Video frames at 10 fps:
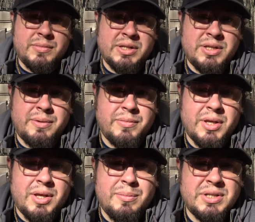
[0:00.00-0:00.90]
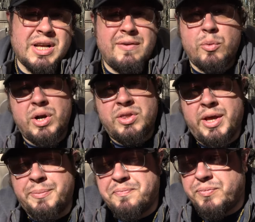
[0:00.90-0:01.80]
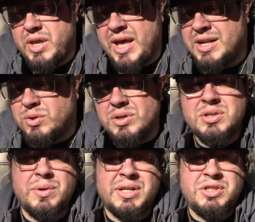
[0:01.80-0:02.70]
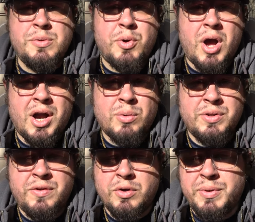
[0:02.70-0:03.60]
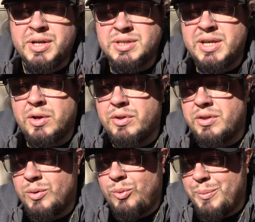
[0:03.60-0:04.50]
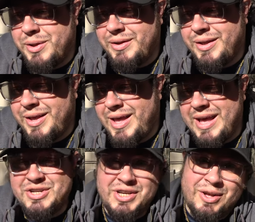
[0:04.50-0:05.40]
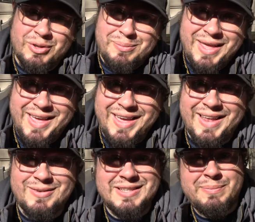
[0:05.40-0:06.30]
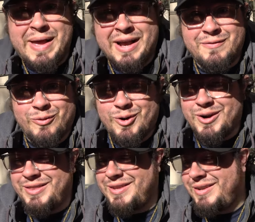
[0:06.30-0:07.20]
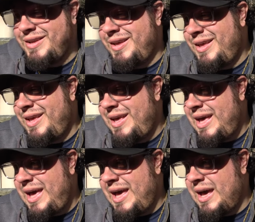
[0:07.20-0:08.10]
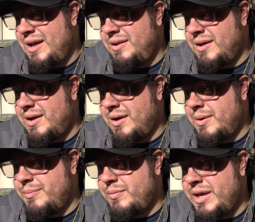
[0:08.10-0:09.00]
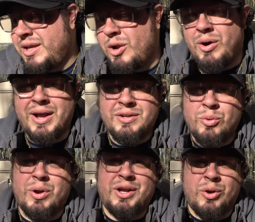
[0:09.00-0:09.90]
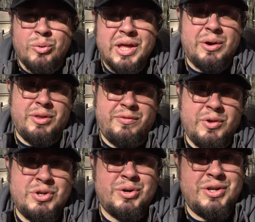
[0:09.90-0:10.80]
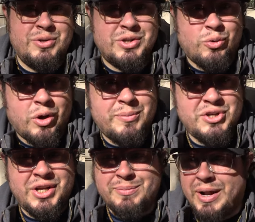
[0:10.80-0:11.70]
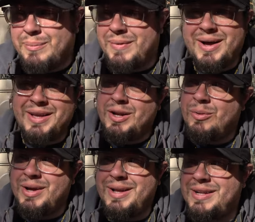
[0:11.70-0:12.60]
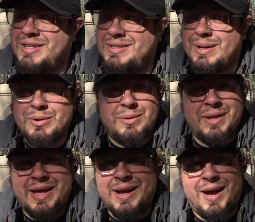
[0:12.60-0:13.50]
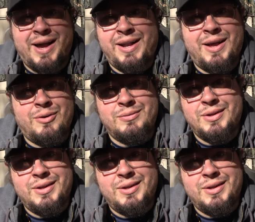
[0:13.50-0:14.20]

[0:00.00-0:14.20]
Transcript: That's it. But it's kind of a weird thing. And it's also, it's super awkward too because I yelled at the woman and she yelled at me and it was like back and forth. And like, you know, I do want to go there in the future and use the coin machine, but I you know what? I'm going to be that guy now.